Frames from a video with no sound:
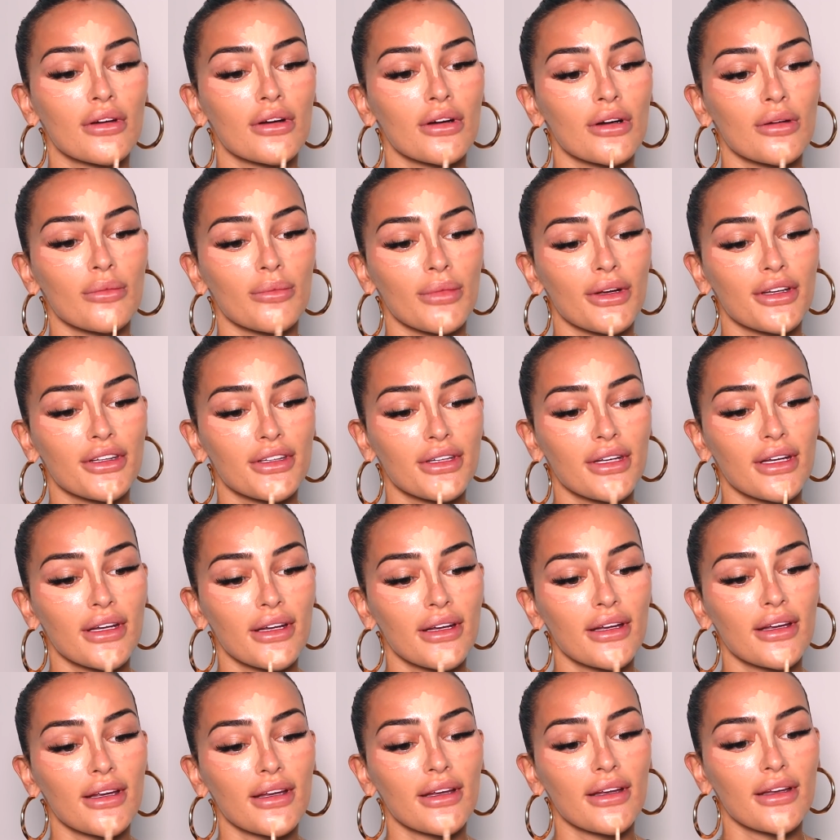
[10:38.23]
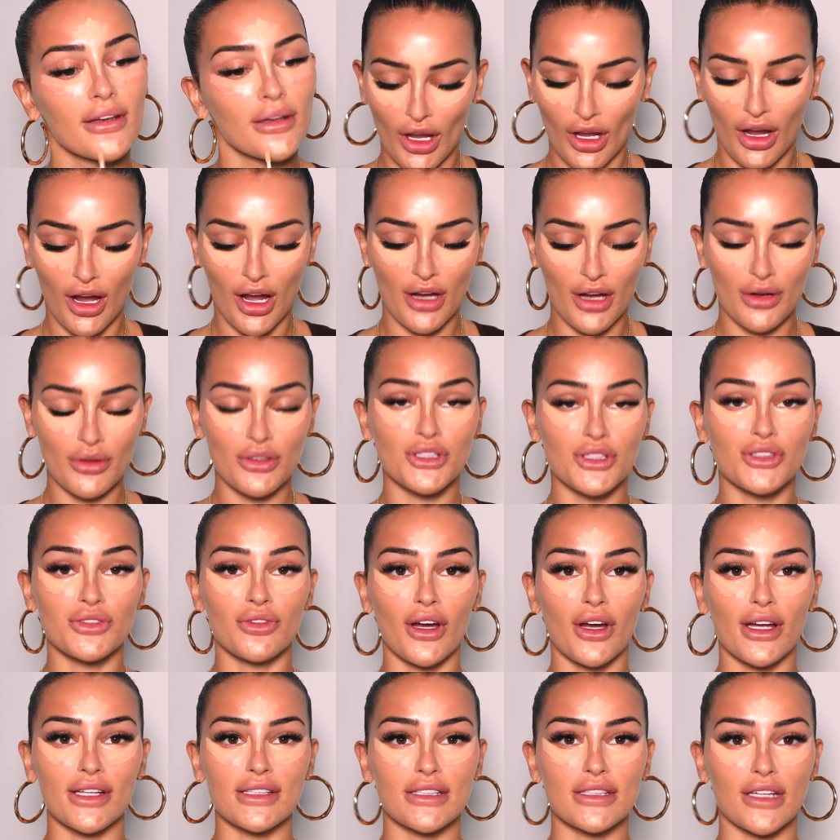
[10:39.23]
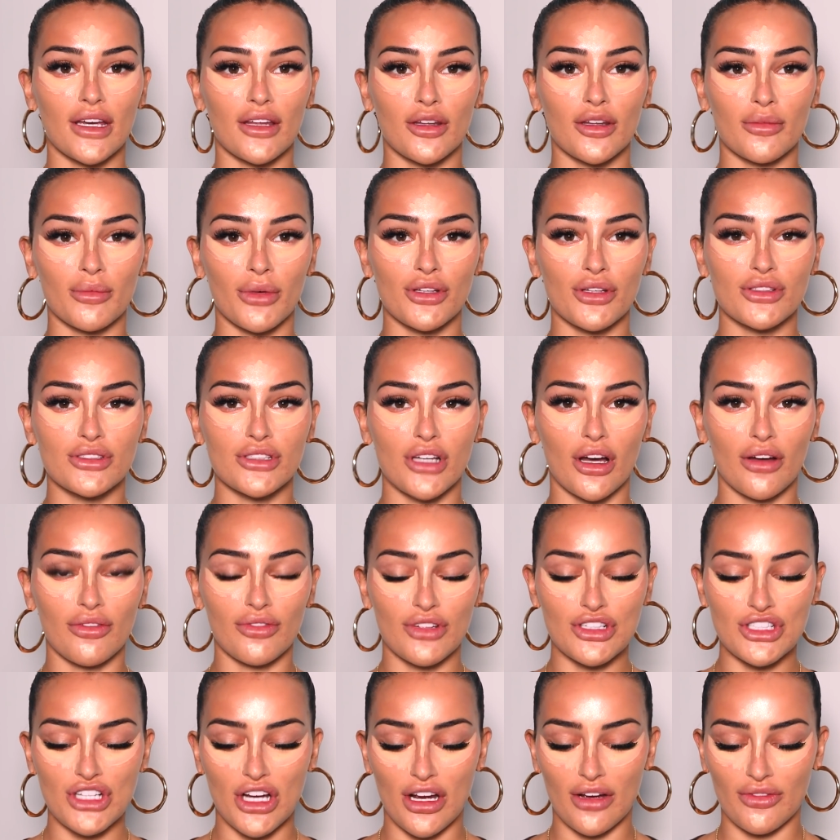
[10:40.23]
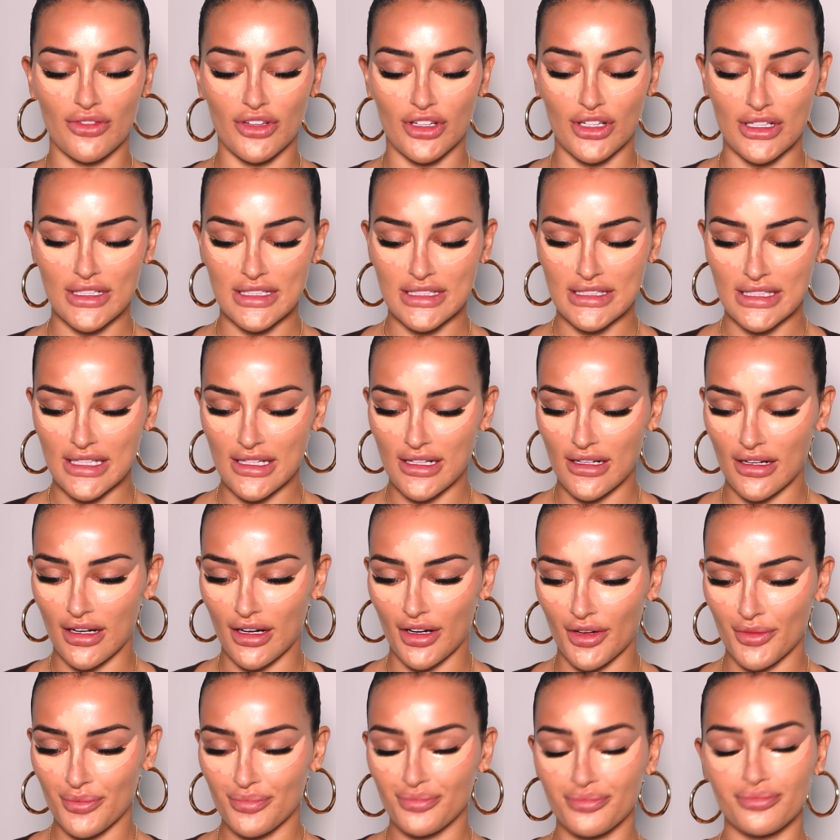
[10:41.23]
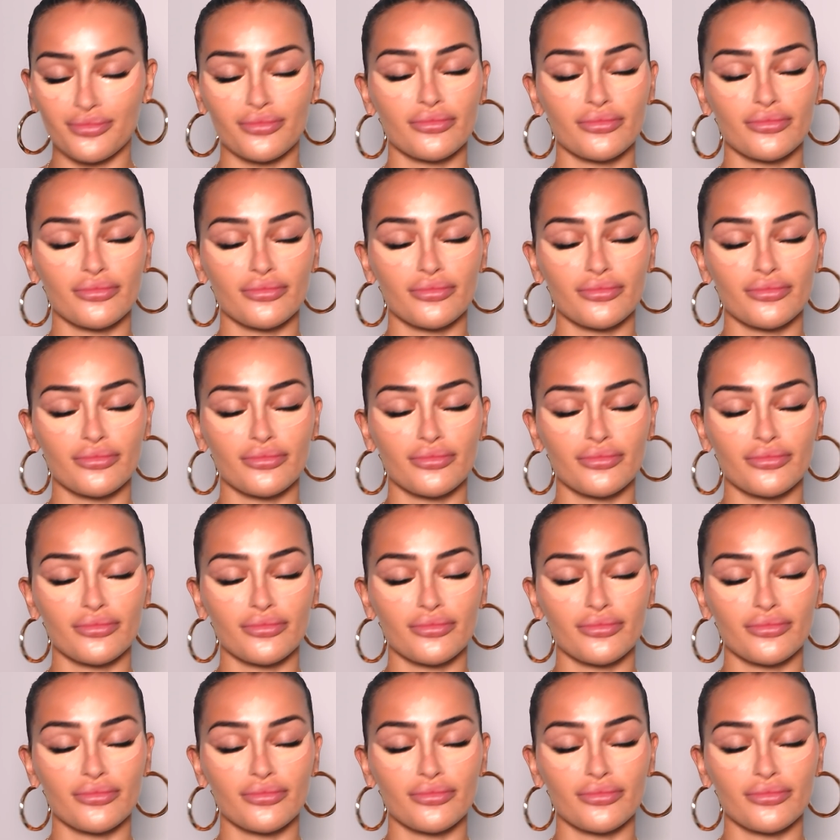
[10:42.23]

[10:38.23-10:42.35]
On my chin. I always find to get the most coverage out of your concealer,